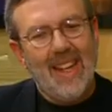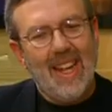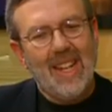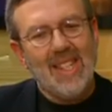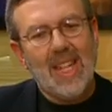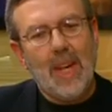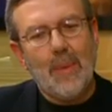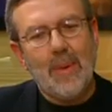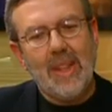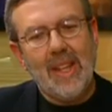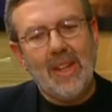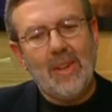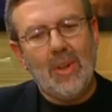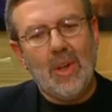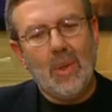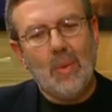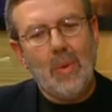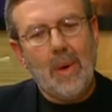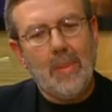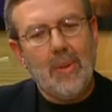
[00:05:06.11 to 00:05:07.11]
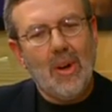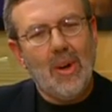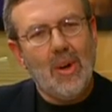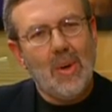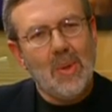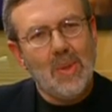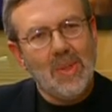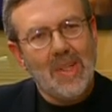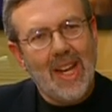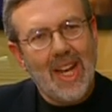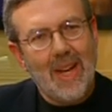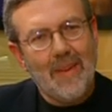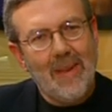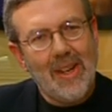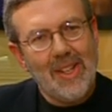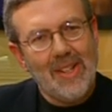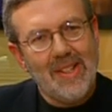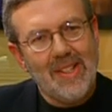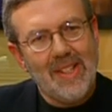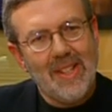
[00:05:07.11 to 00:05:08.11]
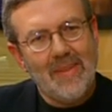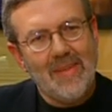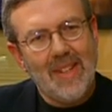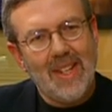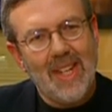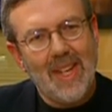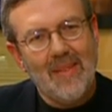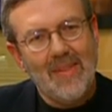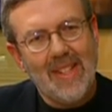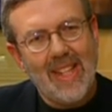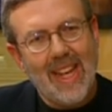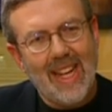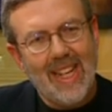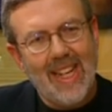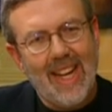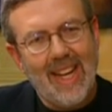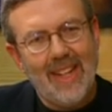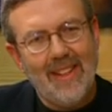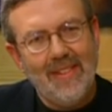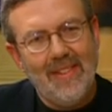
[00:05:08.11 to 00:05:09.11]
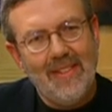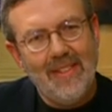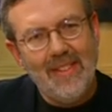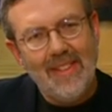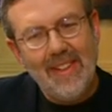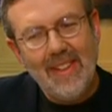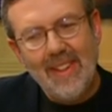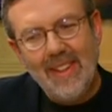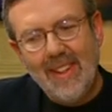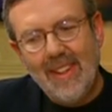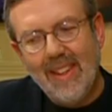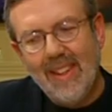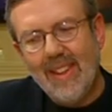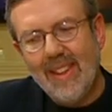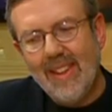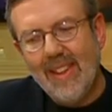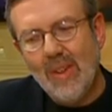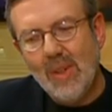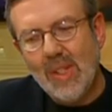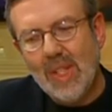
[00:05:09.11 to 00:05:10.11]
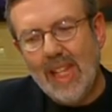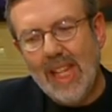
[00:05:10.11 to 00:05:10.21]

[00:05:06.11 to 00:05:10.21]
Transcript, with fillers: Is that what they call rubber hose animation sometimes? That kind of. I would. Those